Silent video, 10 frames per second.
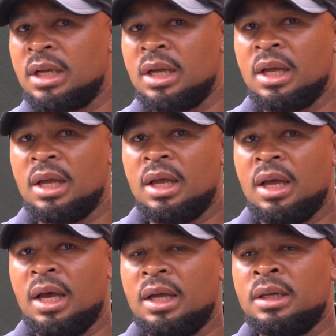
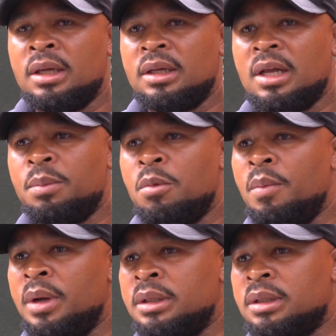And that
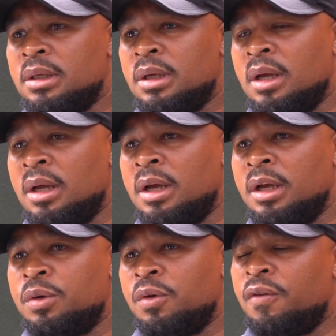moment,
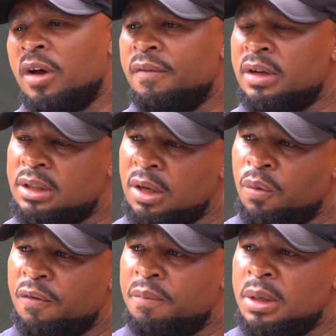it will forever stay
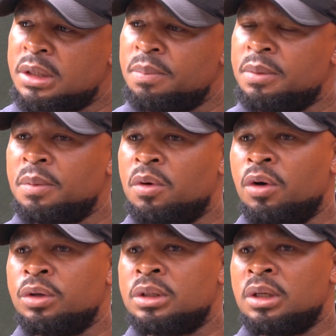with me, simply
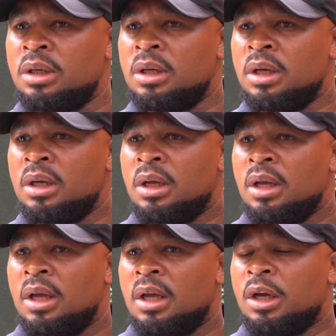because
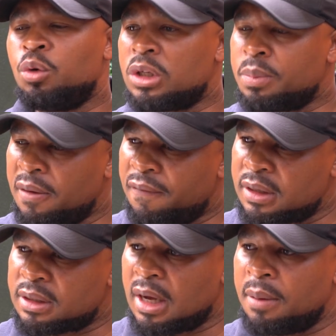it was my
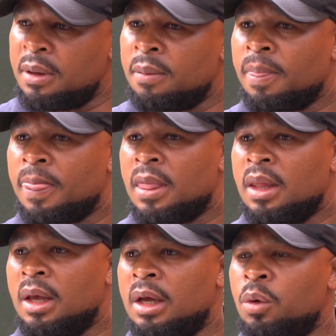first derby
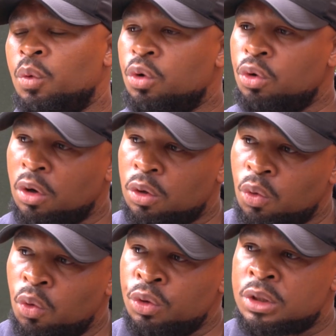and we could not
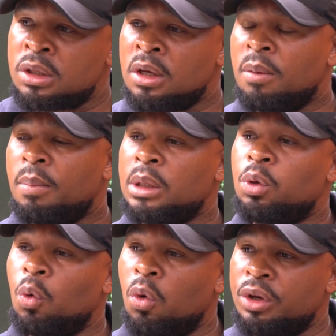lose, but
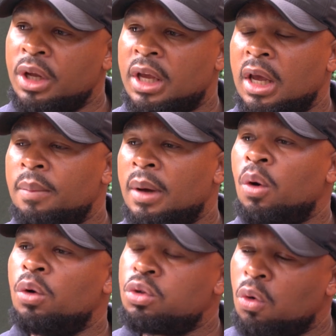we won the game. I
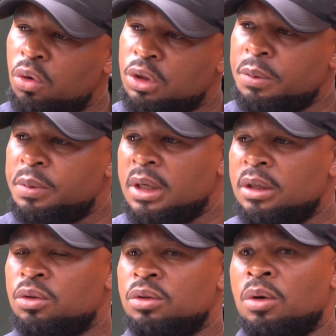also
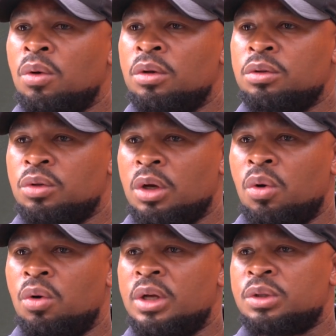contributed to the
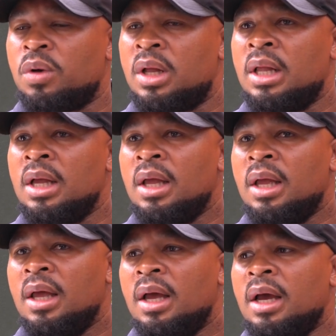goal as well.
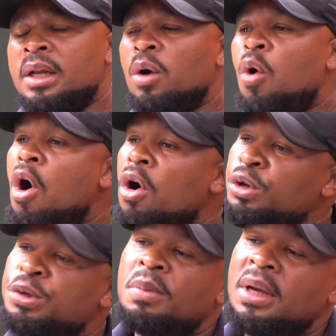And the
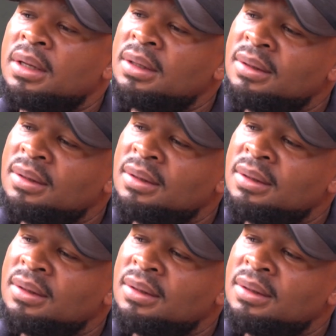calls, man.